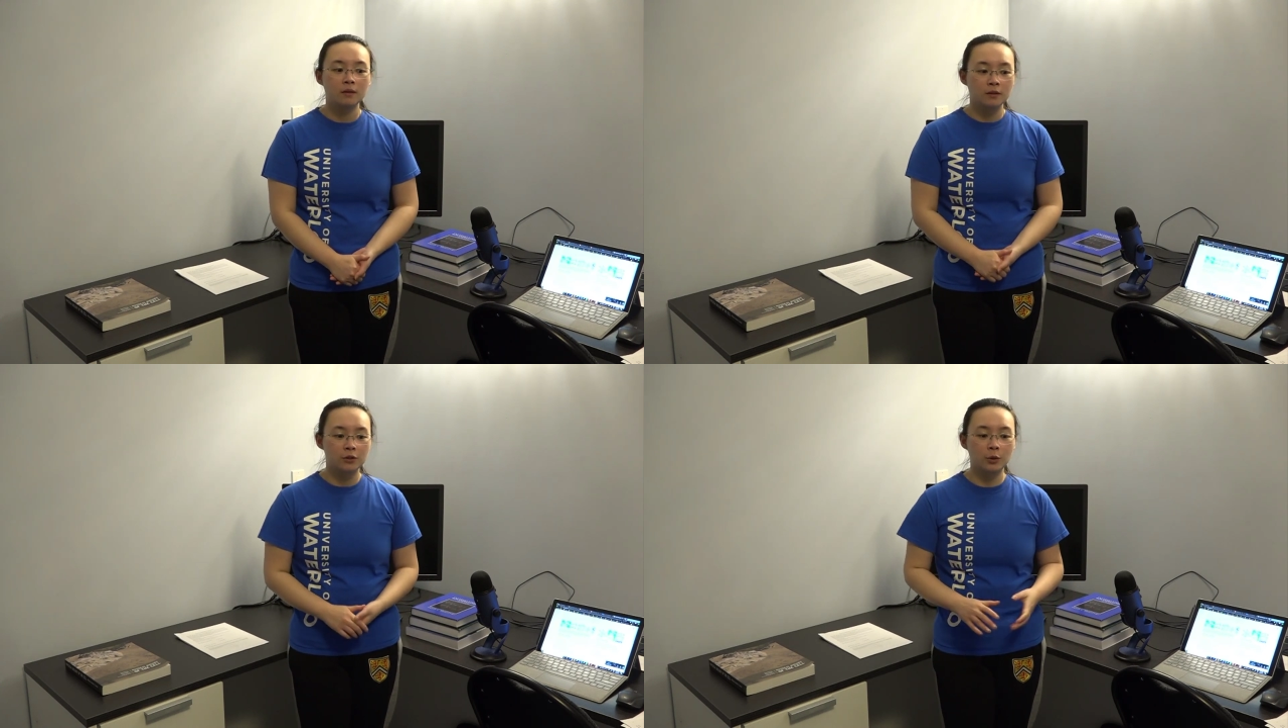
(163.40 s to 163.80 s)

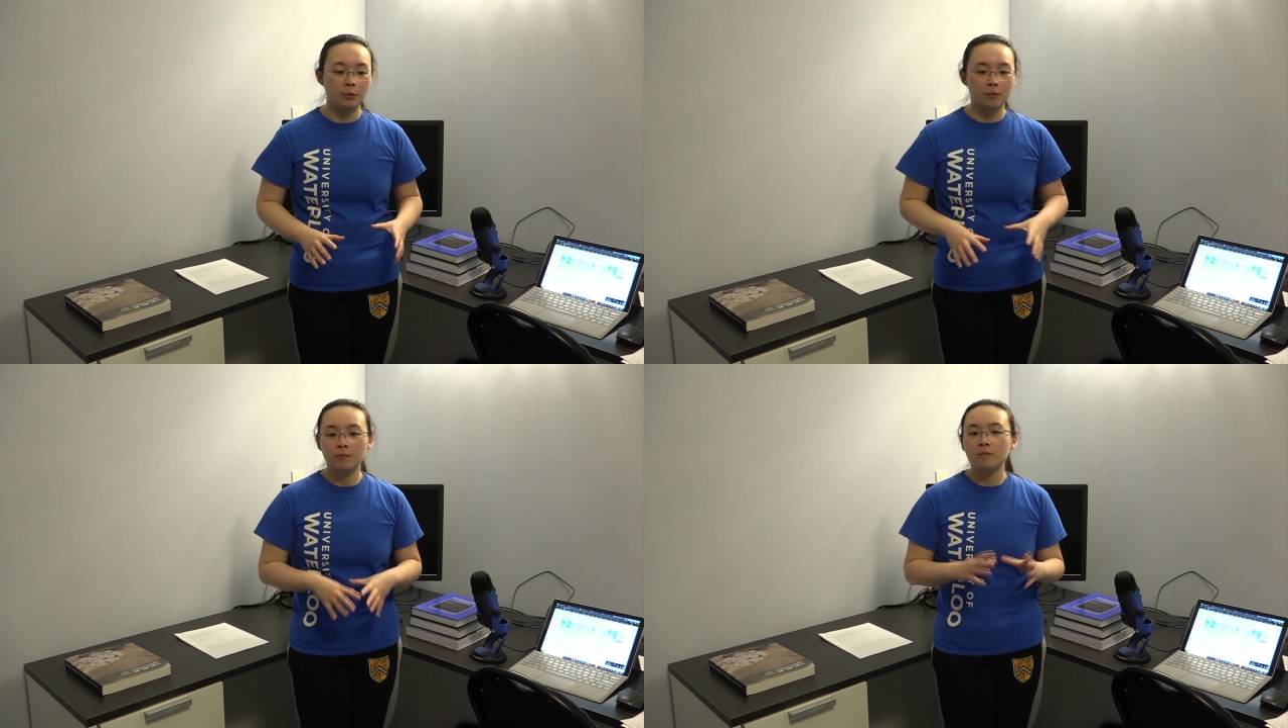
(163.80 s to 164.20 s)

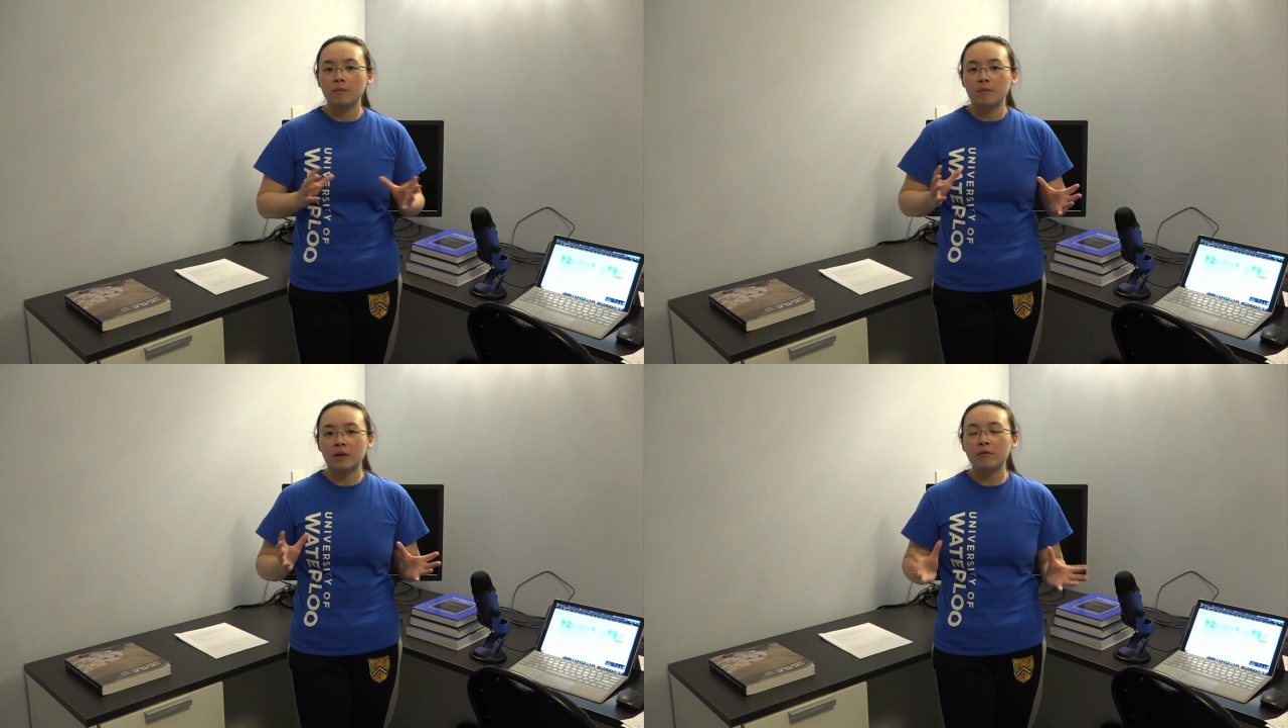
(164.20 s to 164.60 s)
So
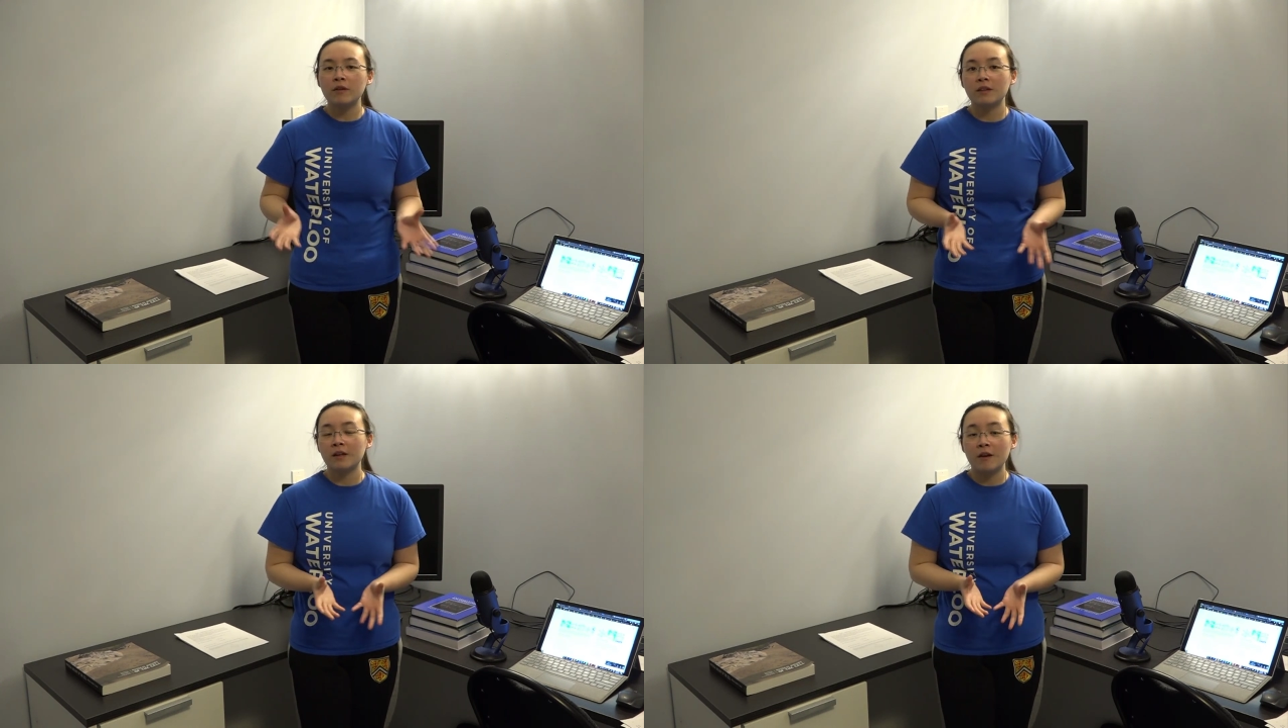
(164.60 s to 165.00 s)

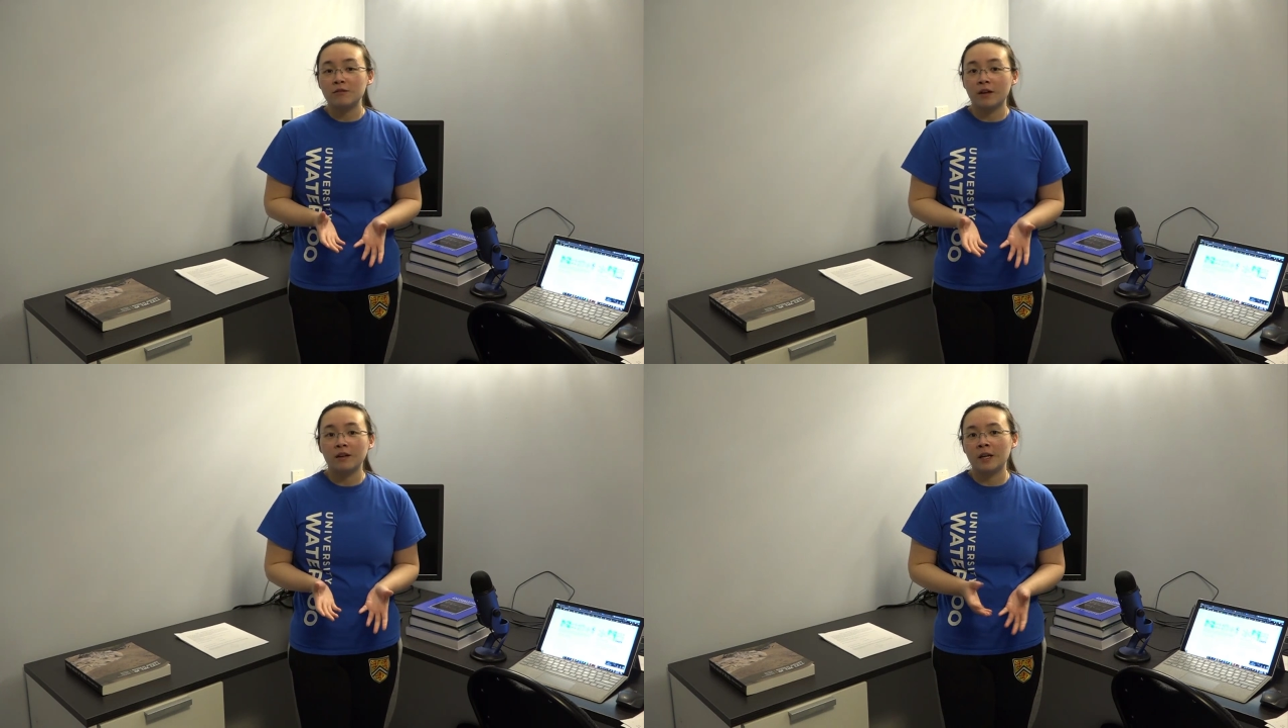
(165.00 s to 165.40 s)
everything I've
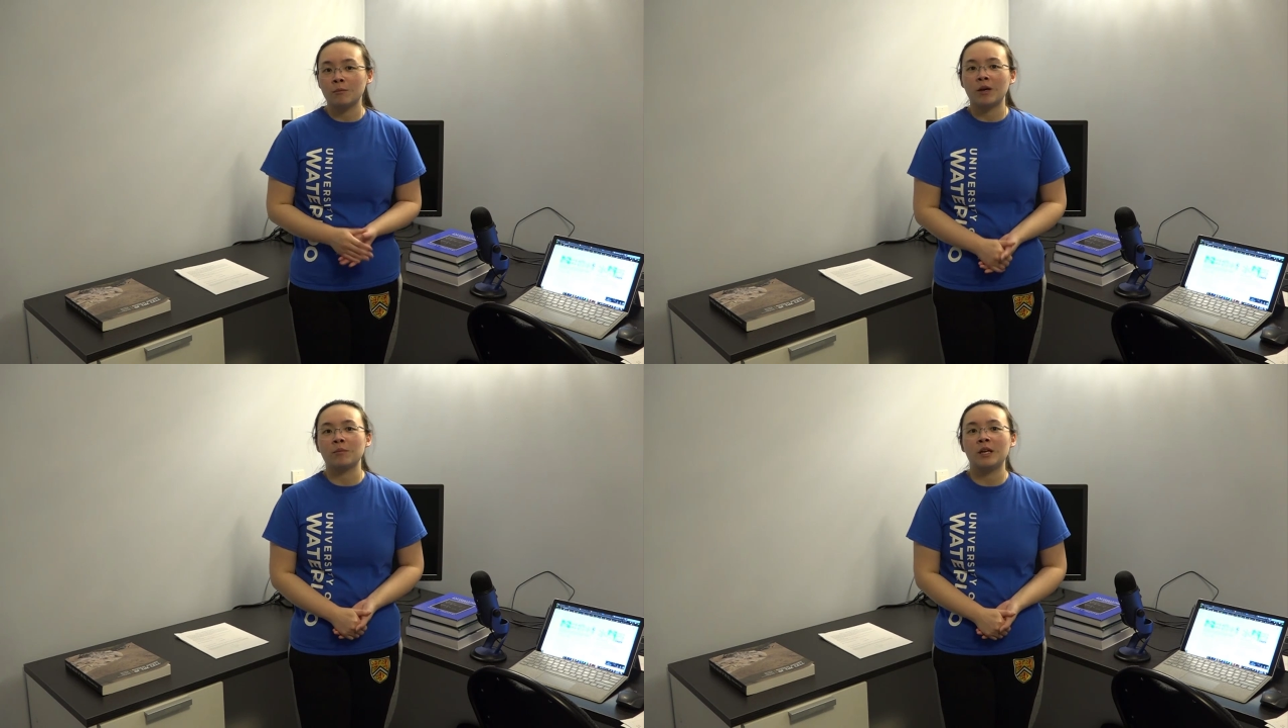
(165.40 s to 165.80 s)
done in
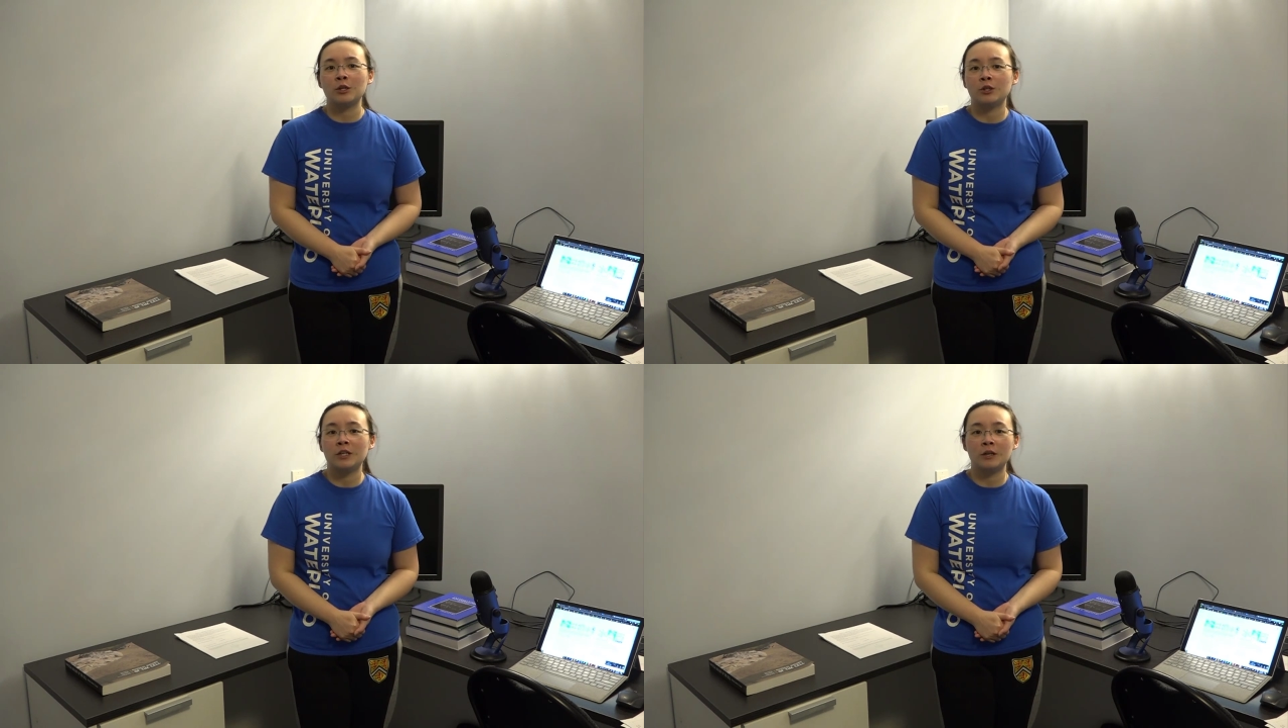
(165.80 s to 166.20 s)
my
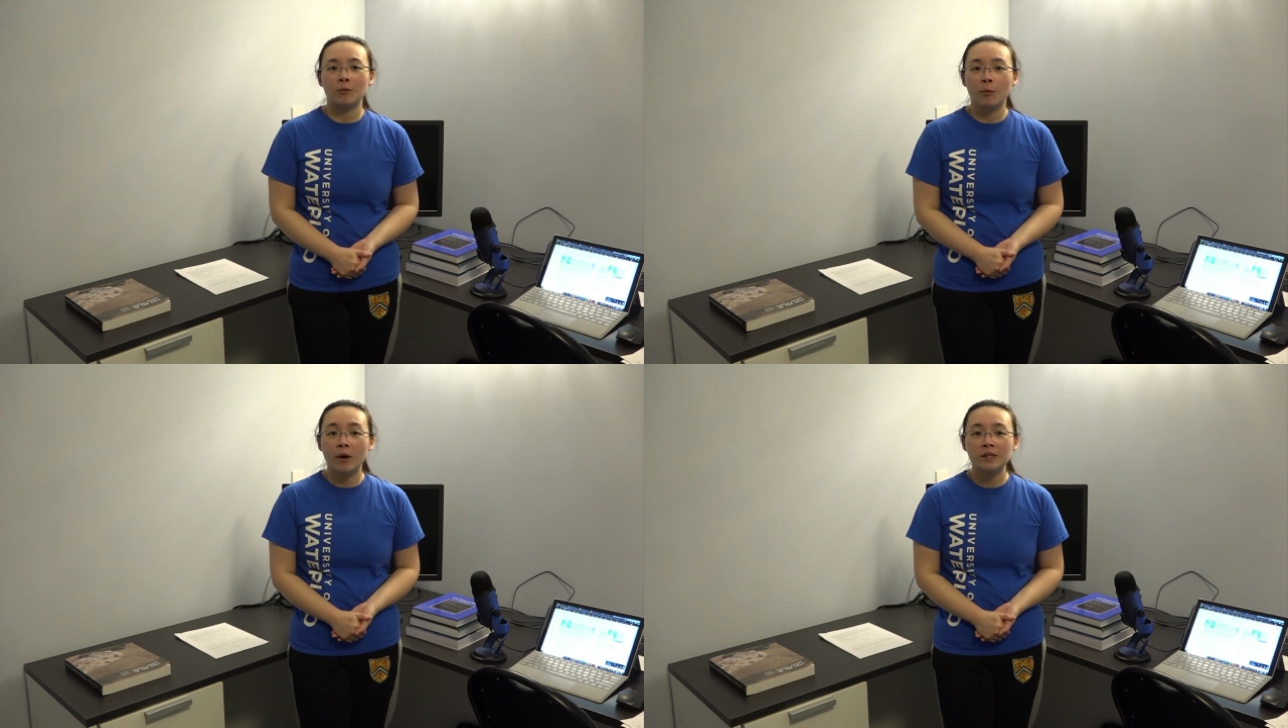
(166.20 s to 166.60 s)

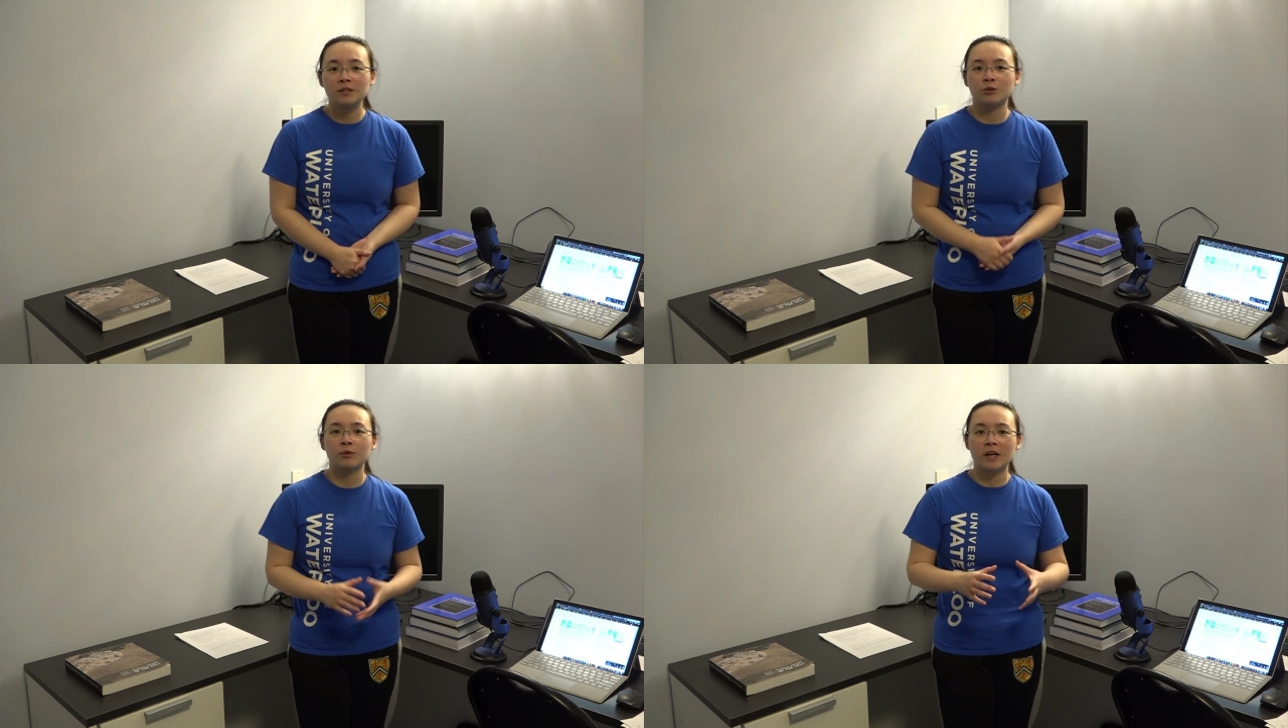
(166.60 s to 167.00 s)
PhD
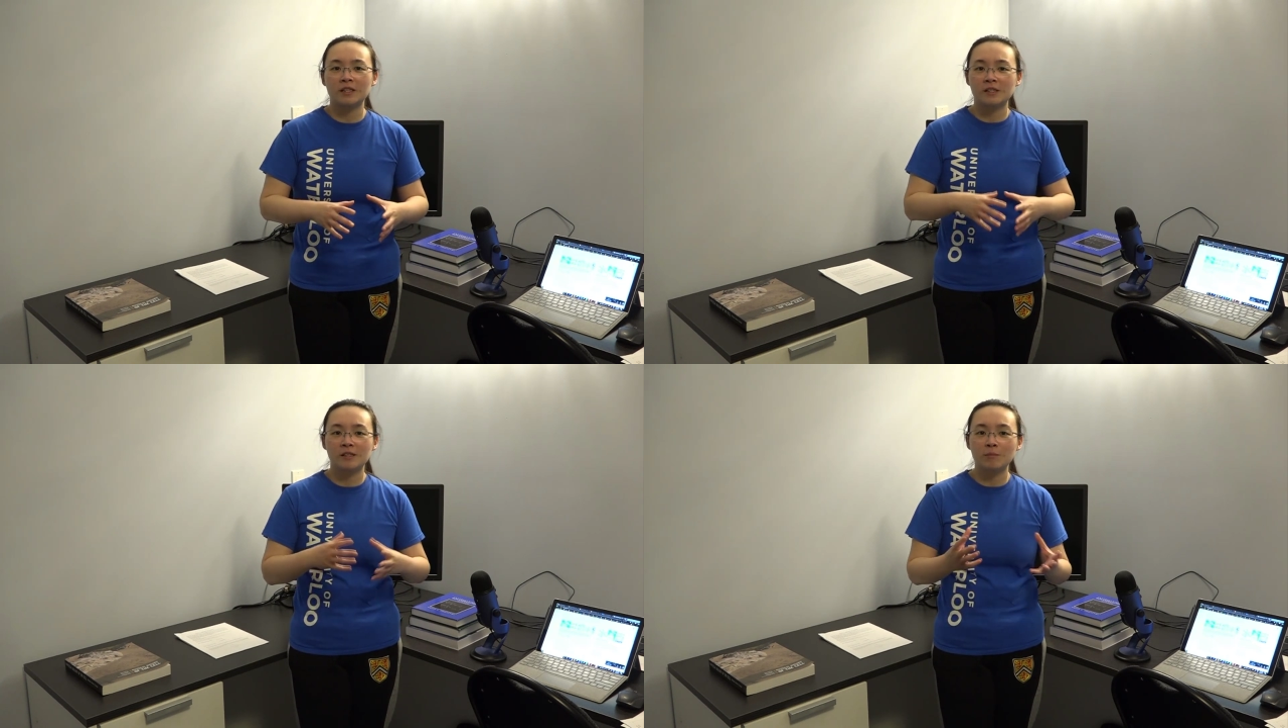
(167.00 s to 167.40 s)
was trying to